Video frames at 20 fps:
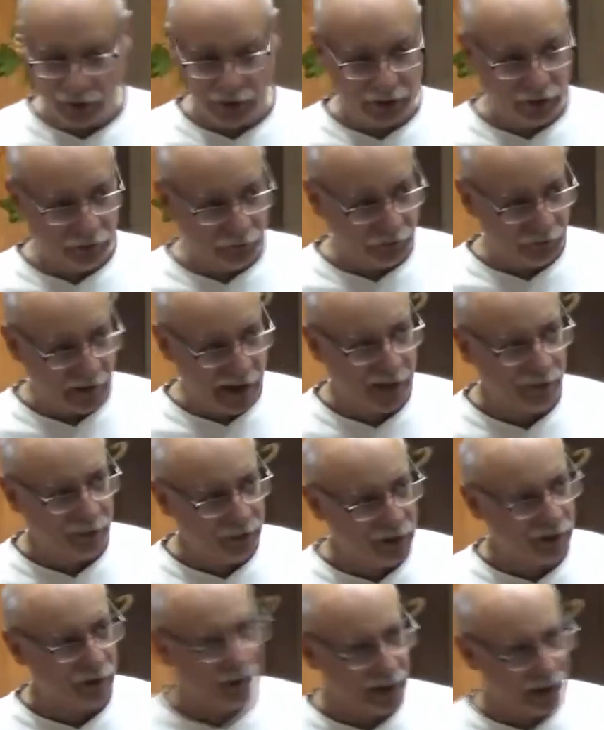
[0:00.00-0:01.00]
little
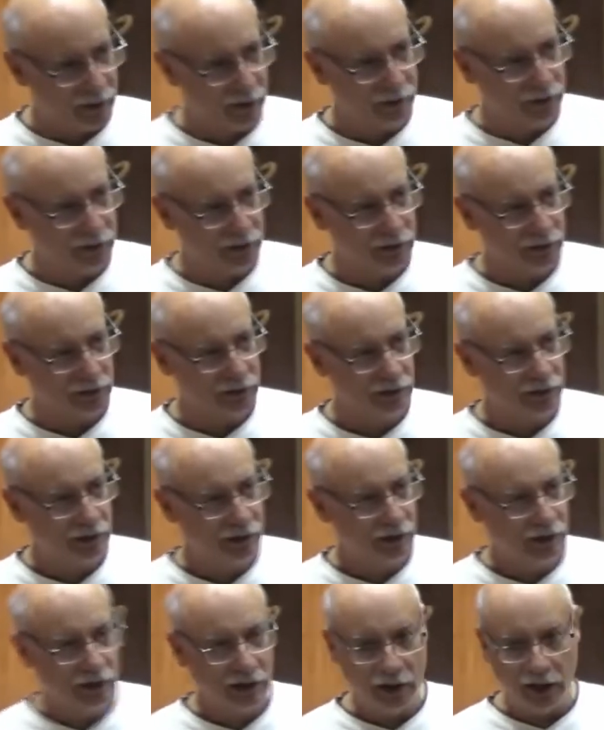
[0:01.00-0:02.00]
family around
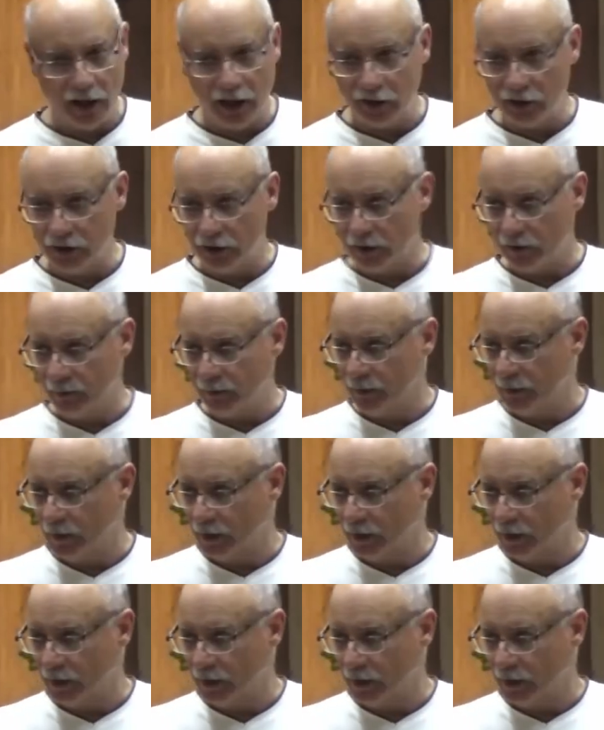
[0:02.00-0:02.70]
and you